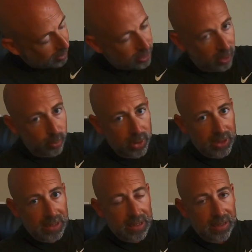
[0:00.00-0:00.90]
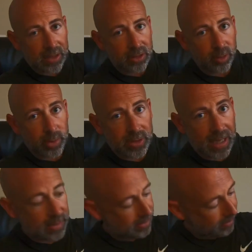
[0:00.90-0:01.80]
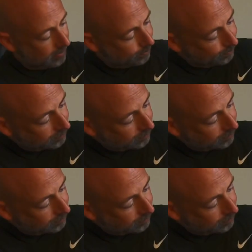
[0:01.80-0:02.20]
is your P, that's your potassium,